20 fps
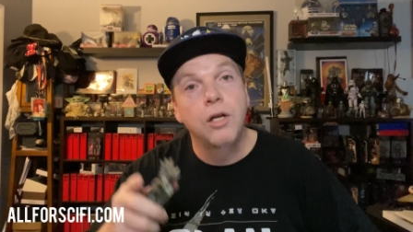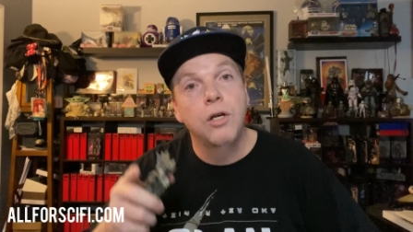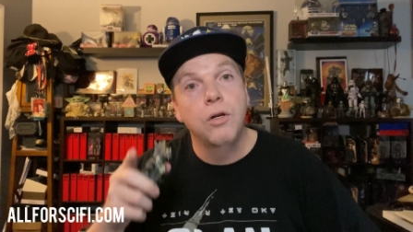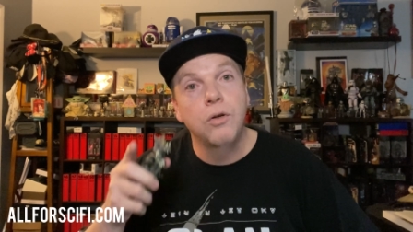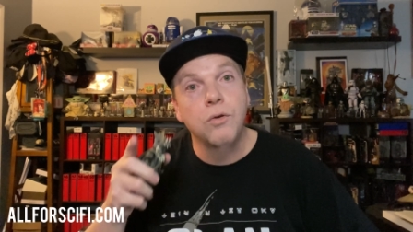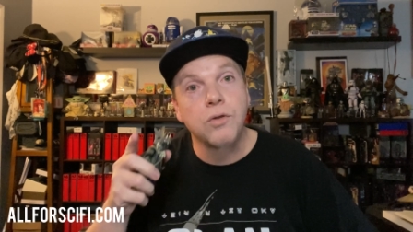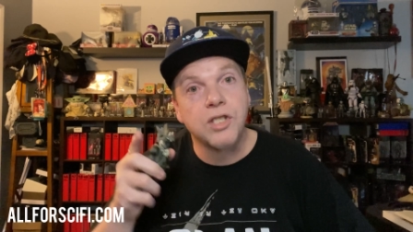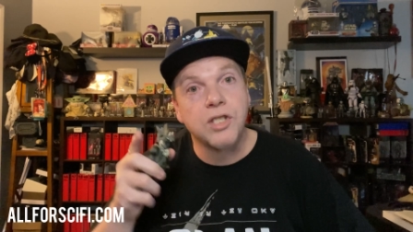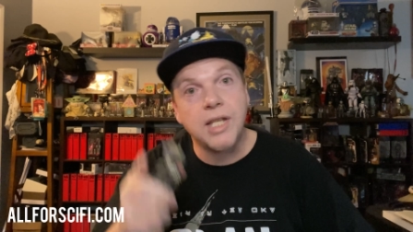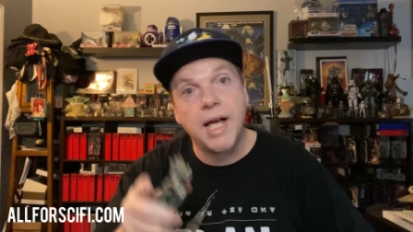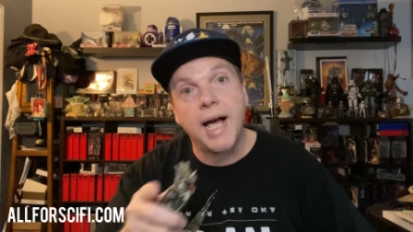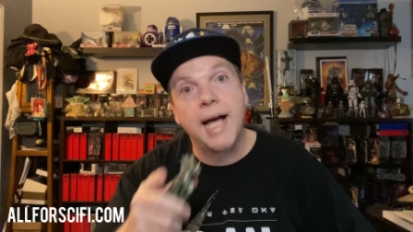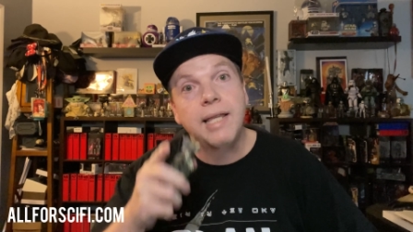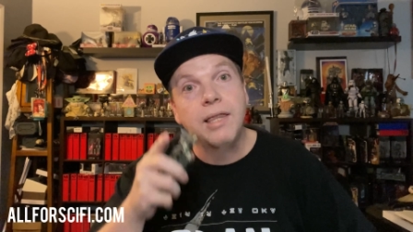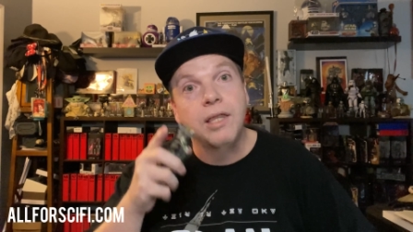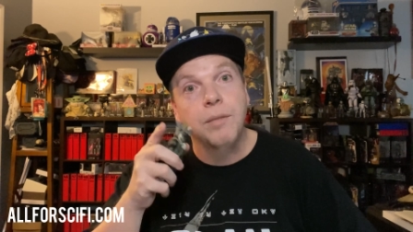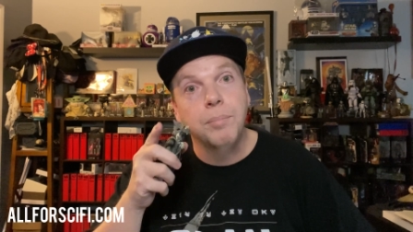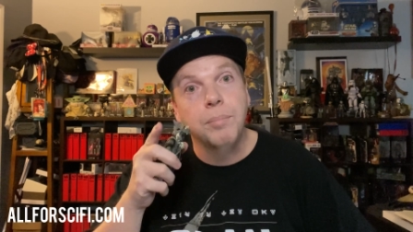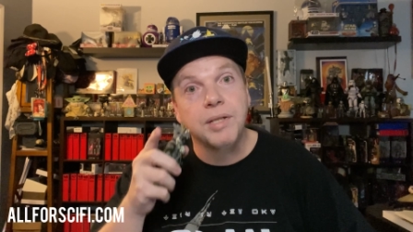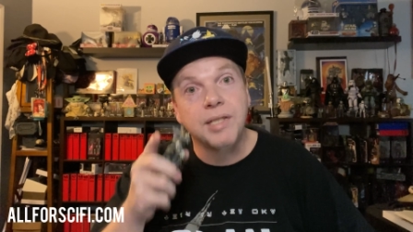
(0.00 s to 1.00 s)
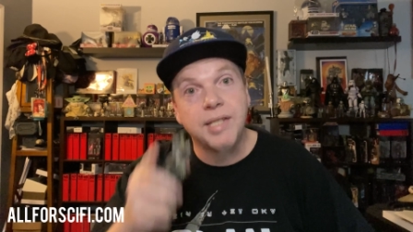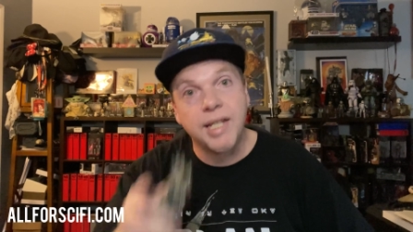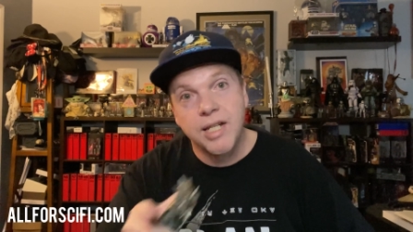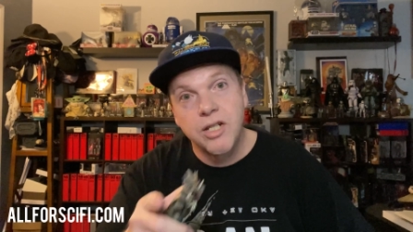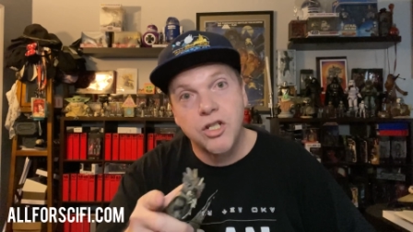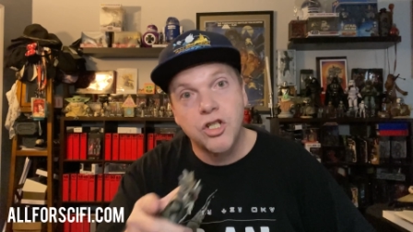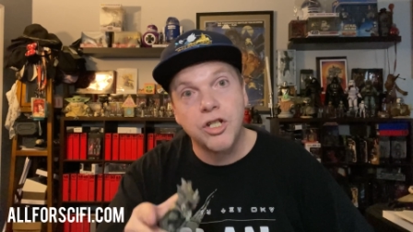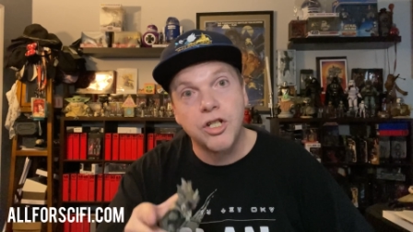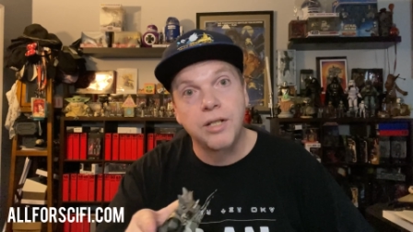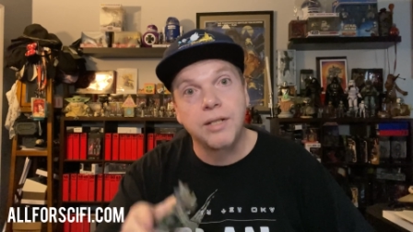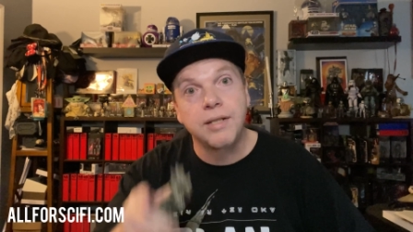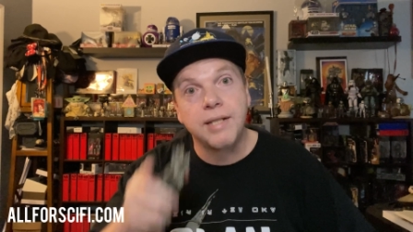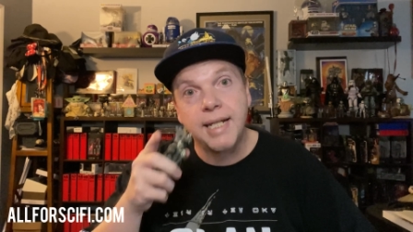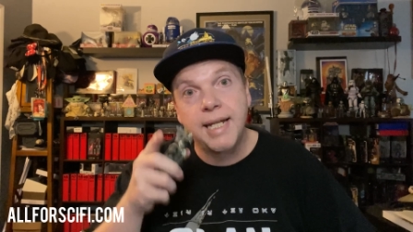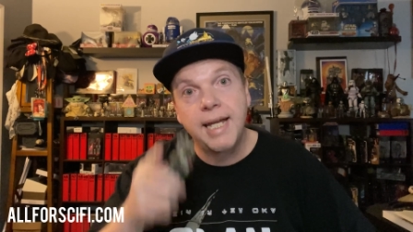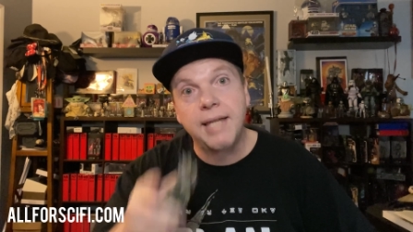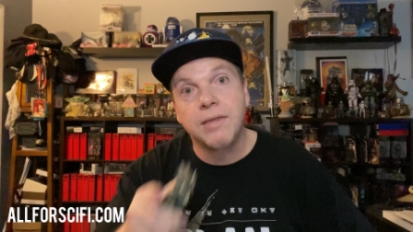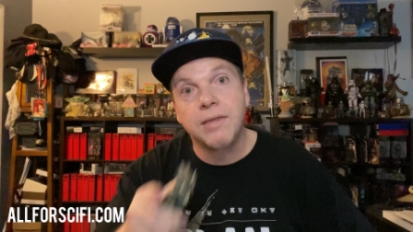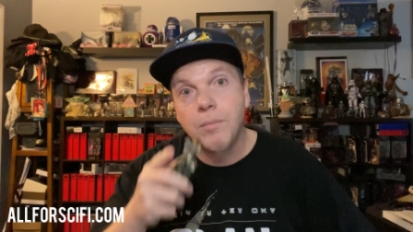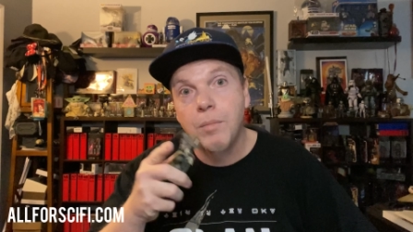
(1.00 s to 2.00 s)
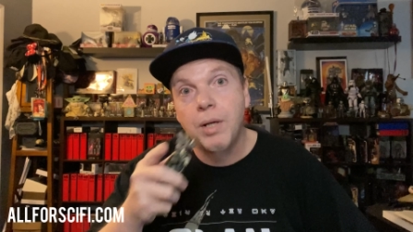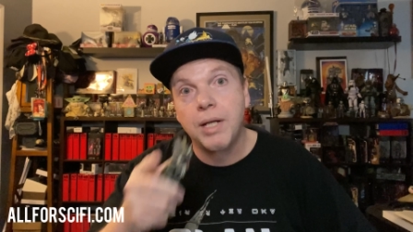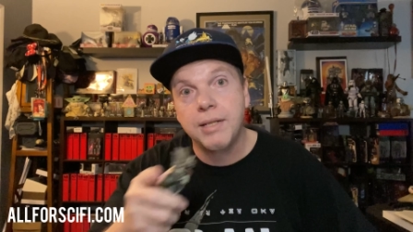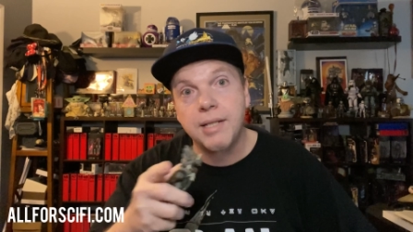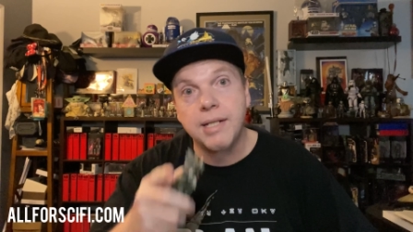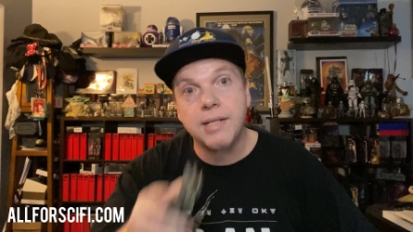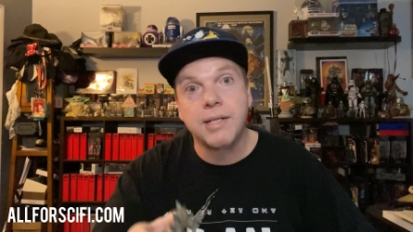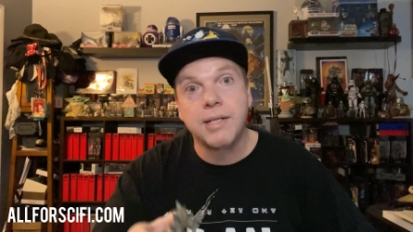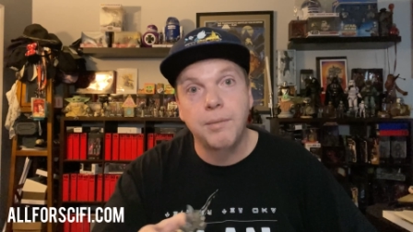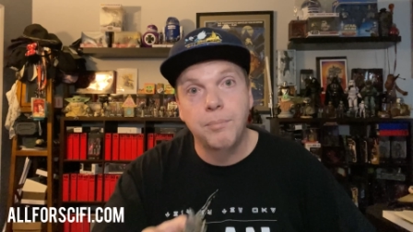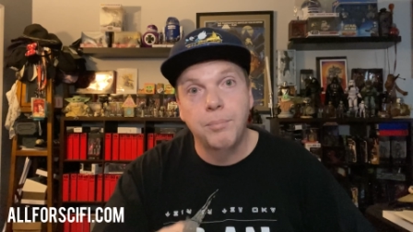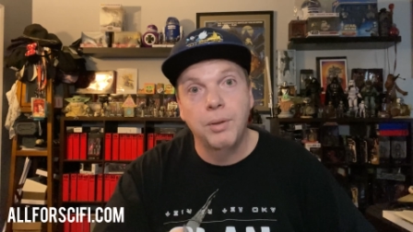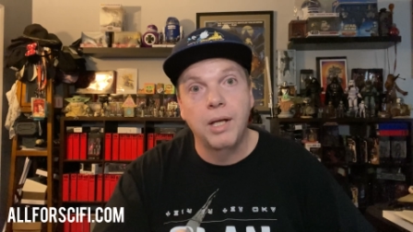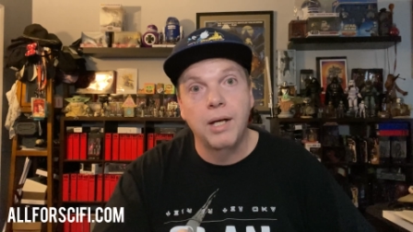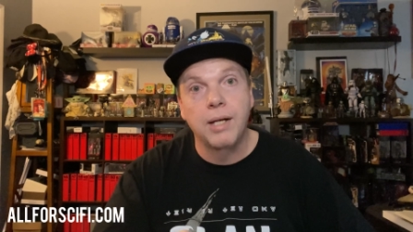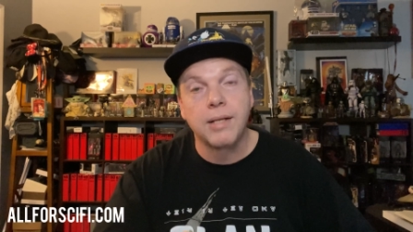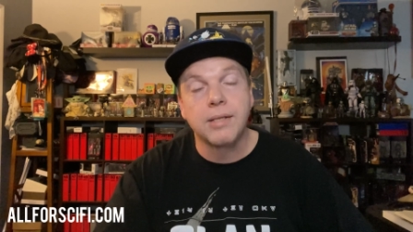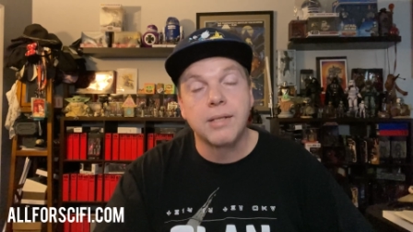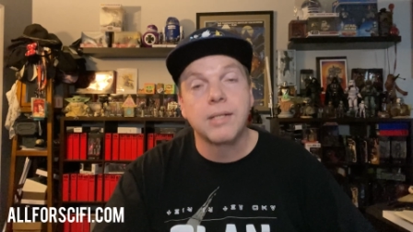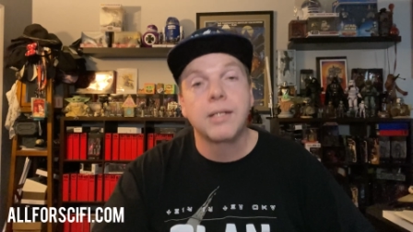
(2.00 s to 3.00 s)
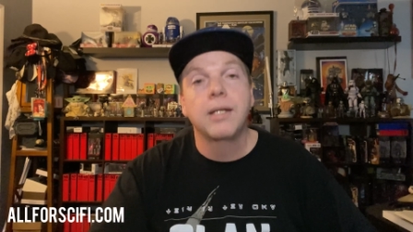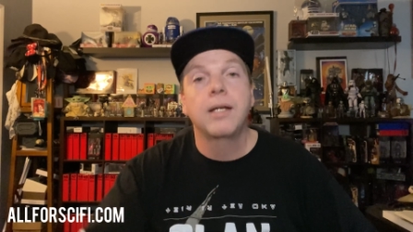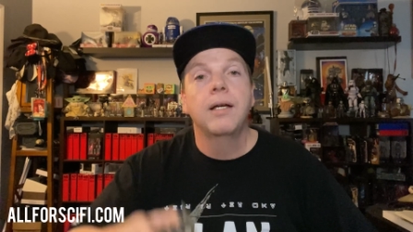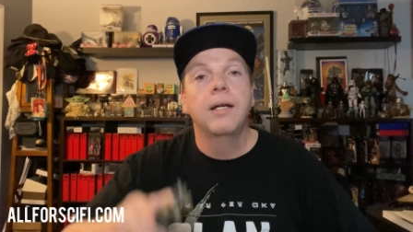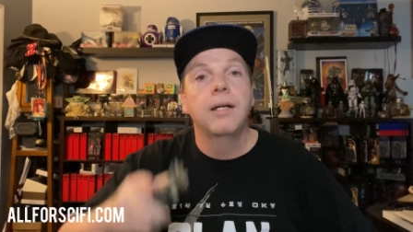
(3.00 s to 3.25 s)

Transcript: who signed the petition to get them on Disney Plus,